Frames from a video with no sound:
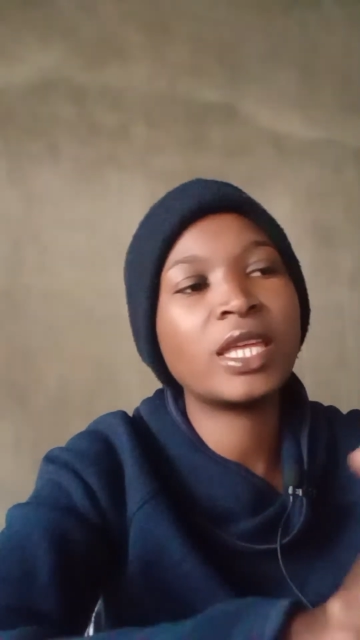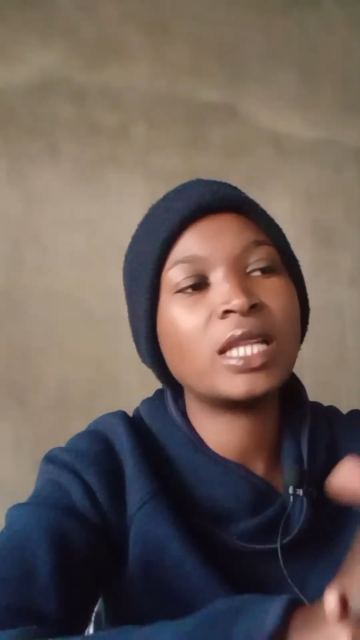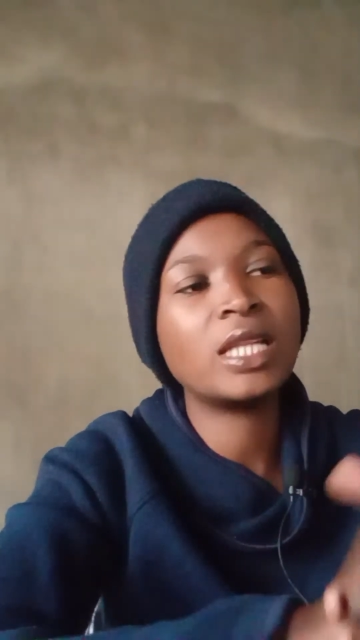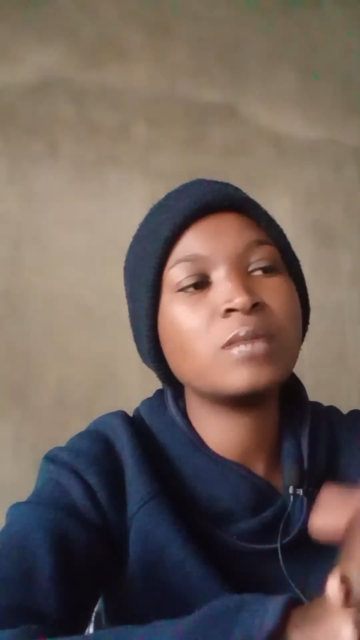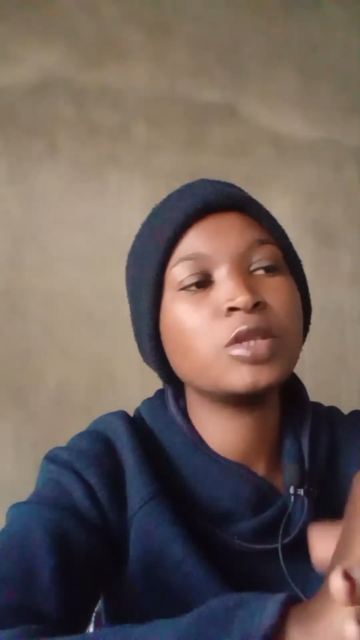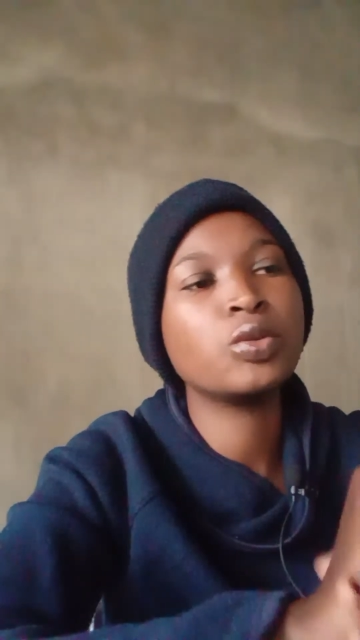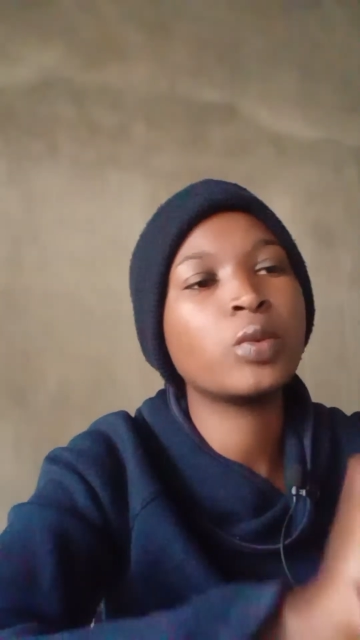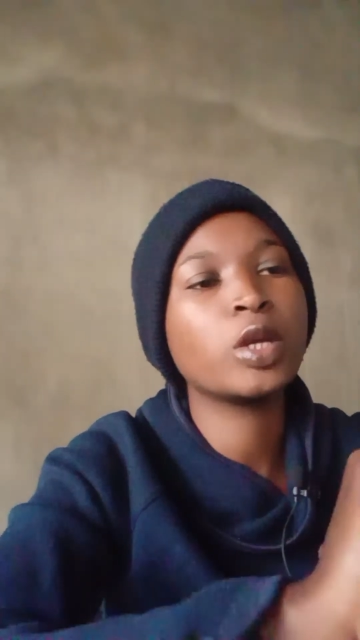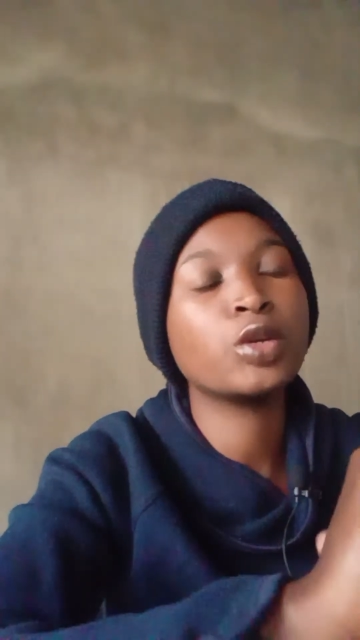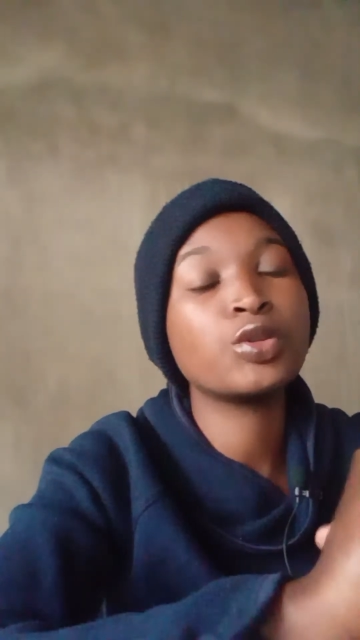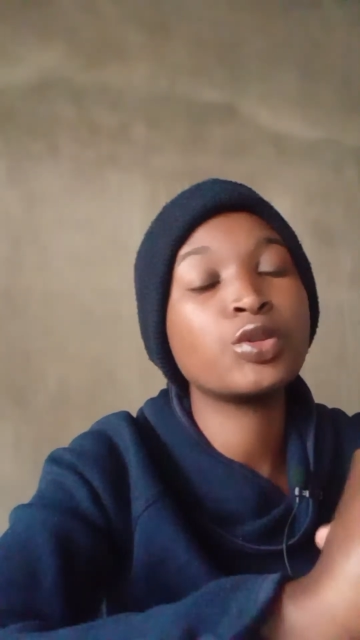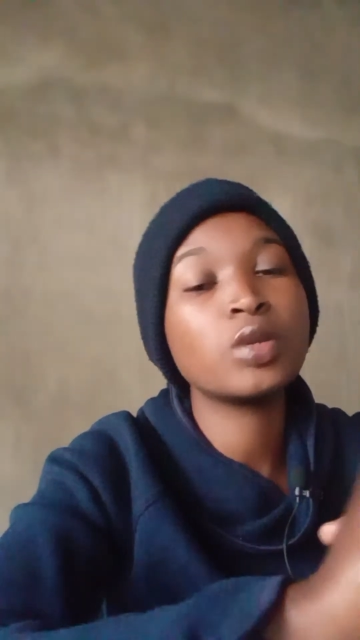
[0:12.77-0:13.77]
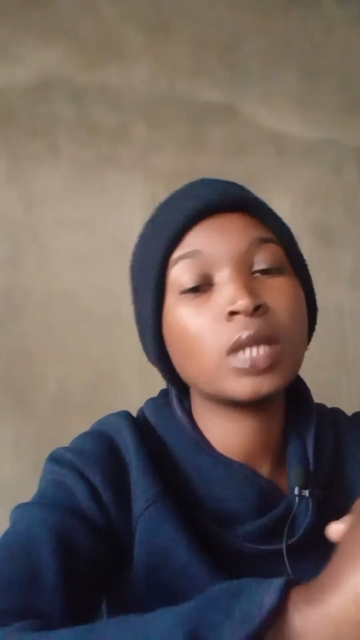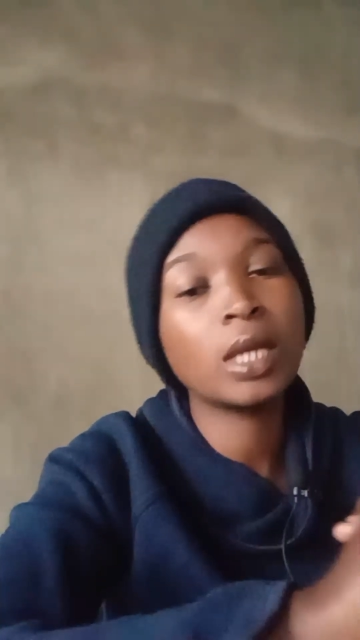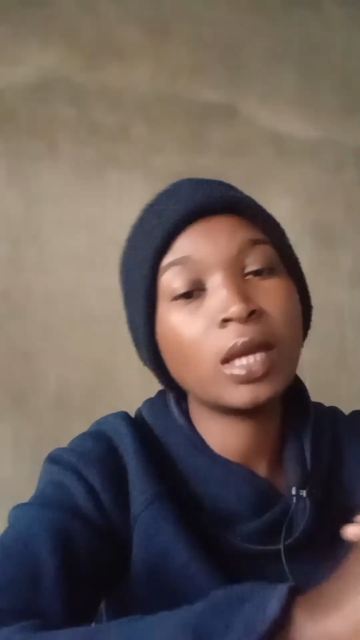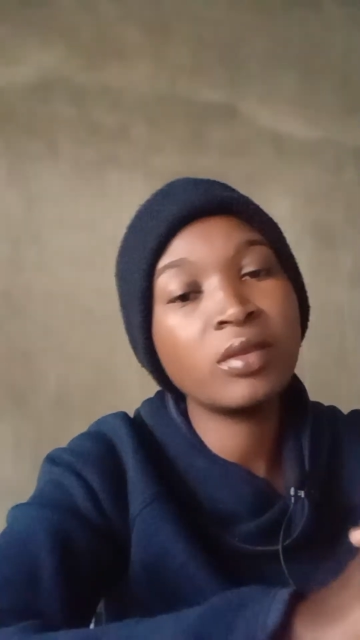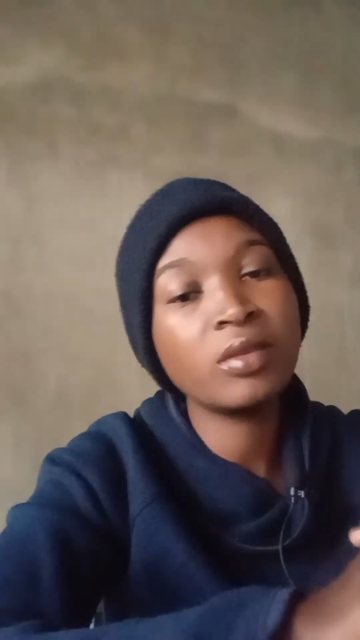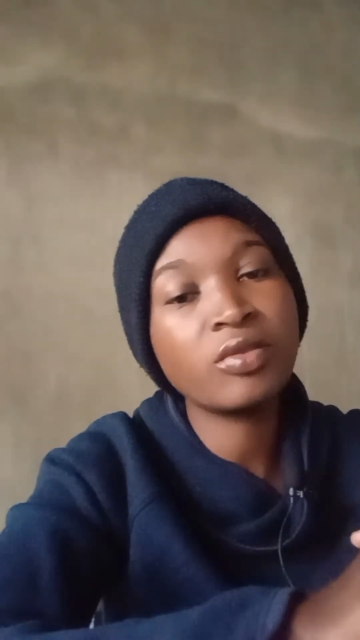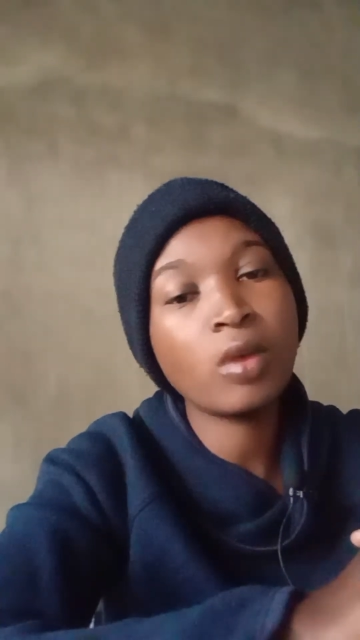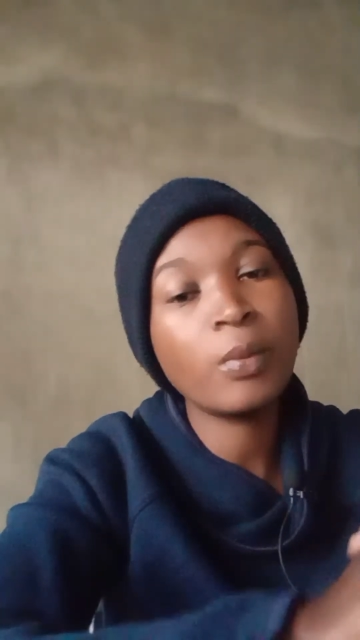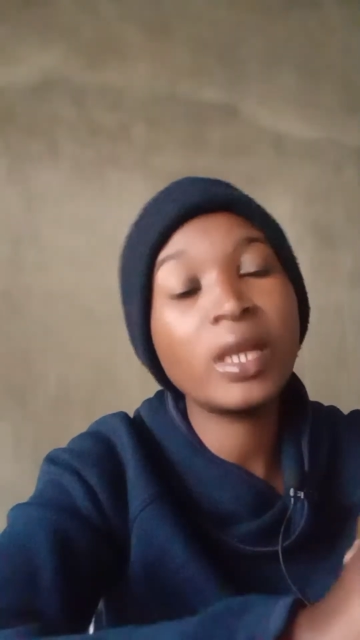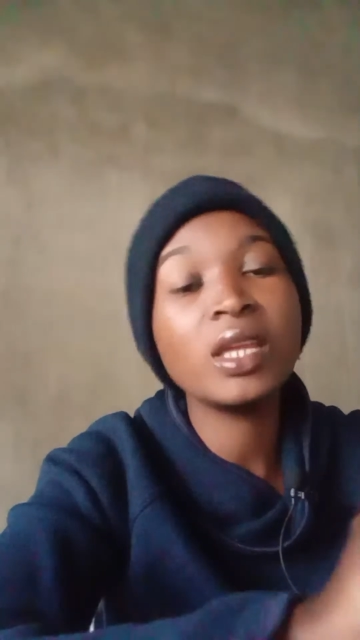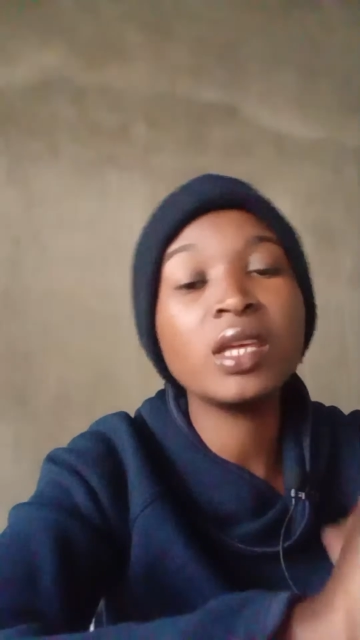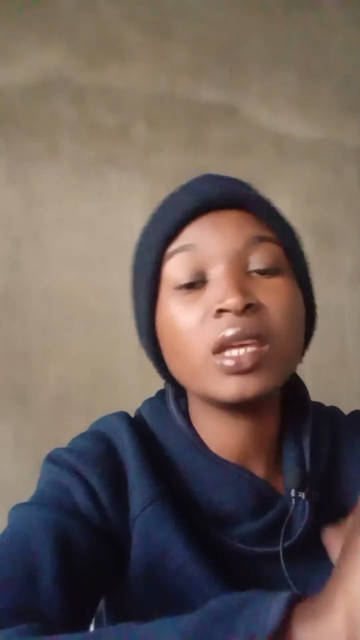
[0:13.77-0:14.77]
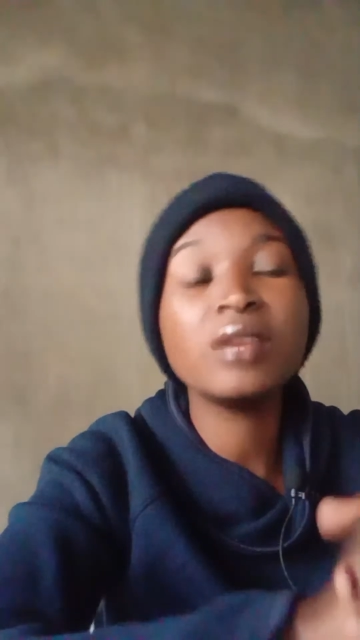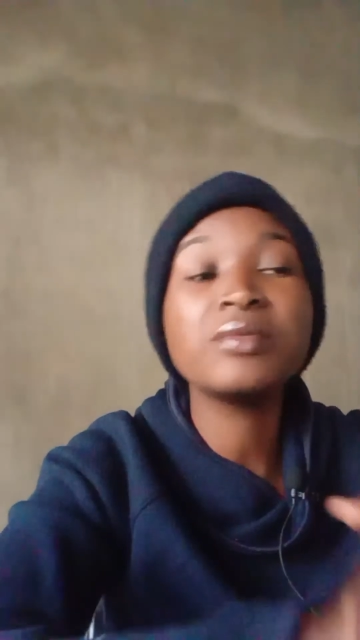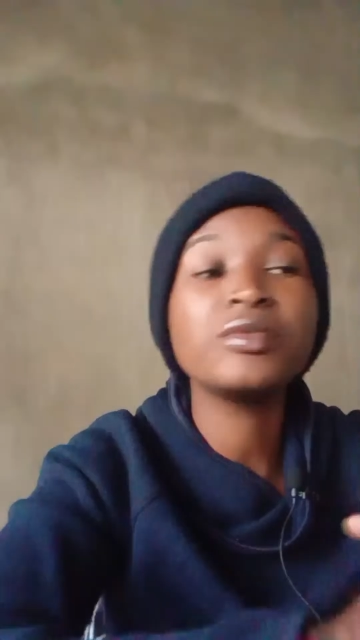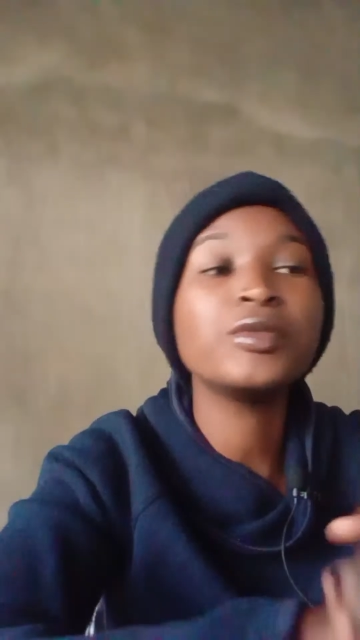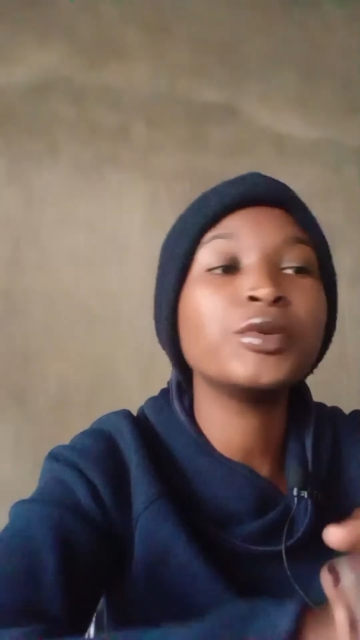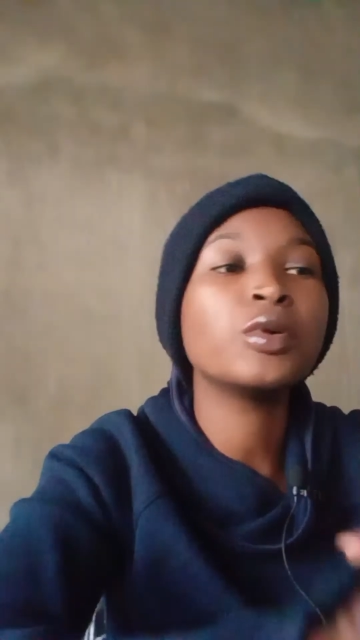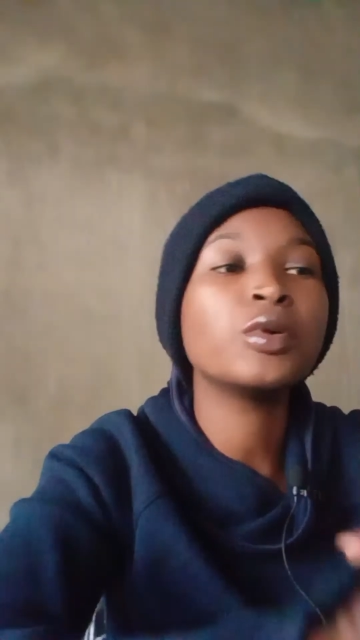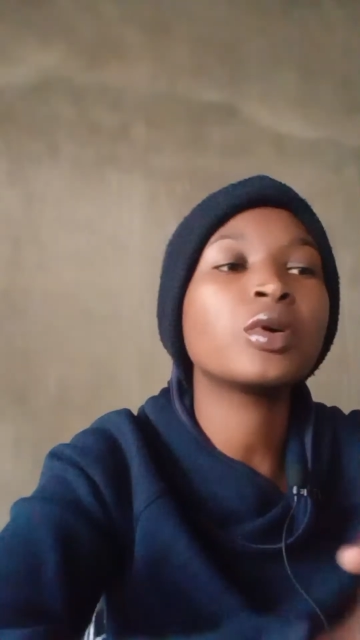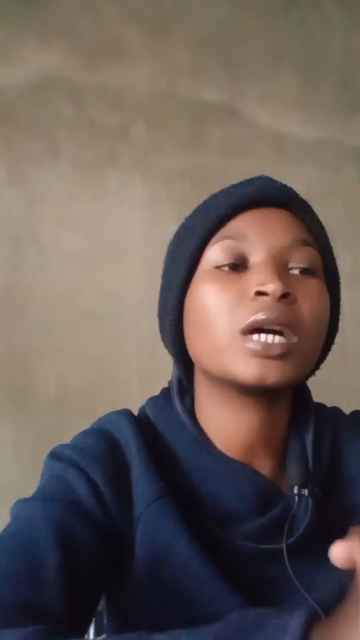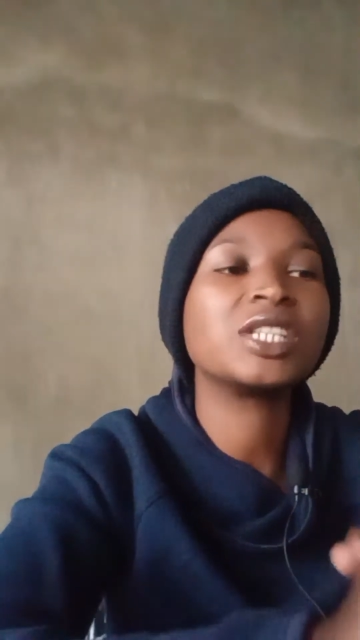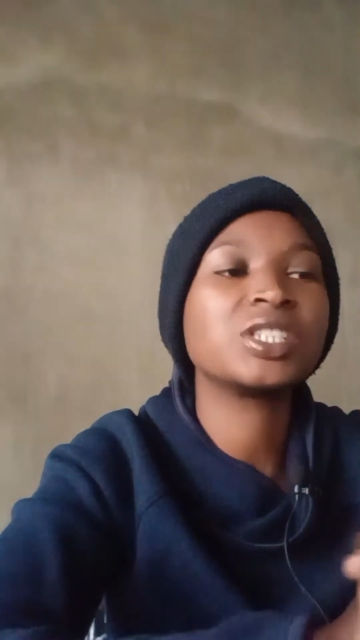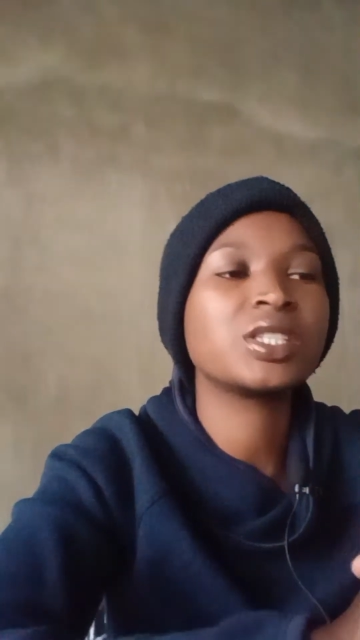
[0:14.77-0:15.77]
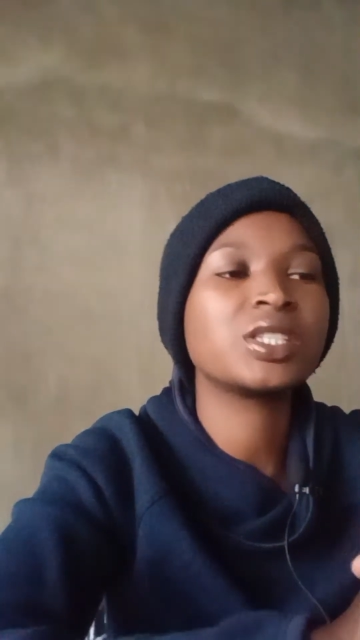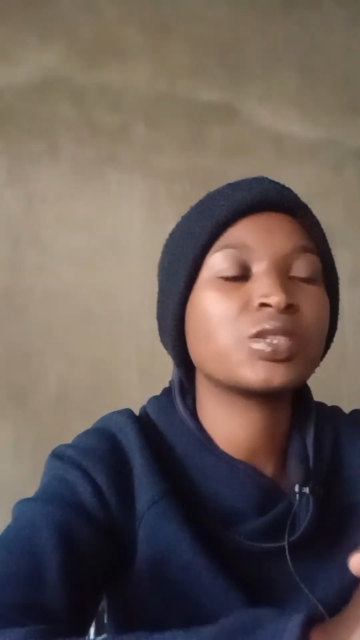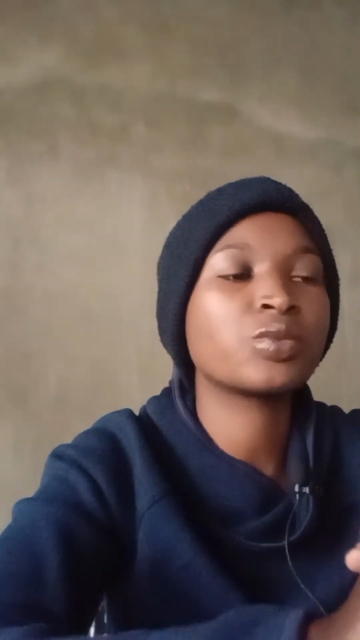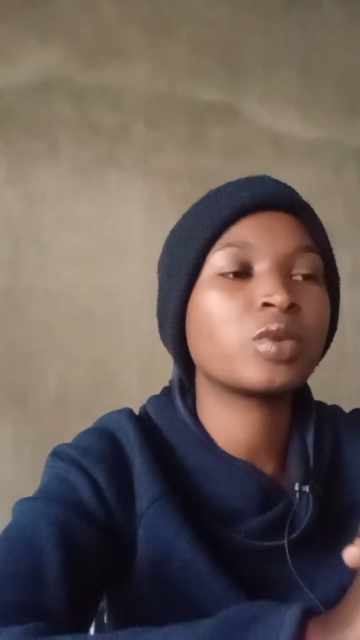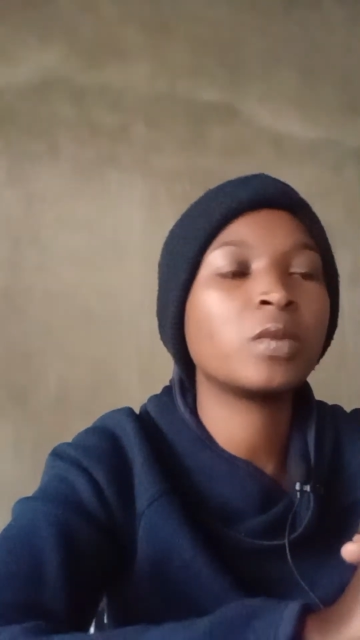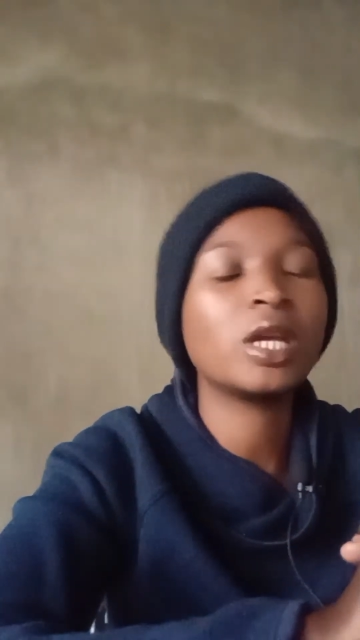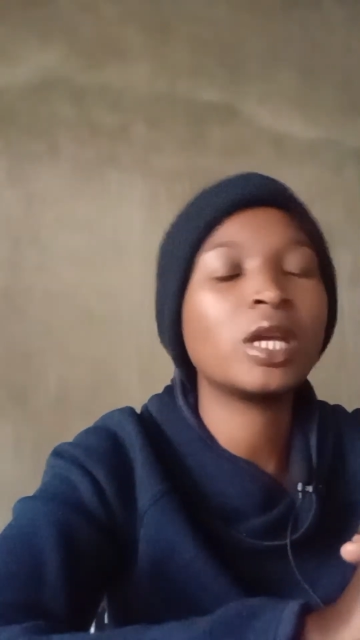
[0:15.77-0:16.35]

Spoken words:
Let me know where you're tuning in from, and if you're catching this on replay,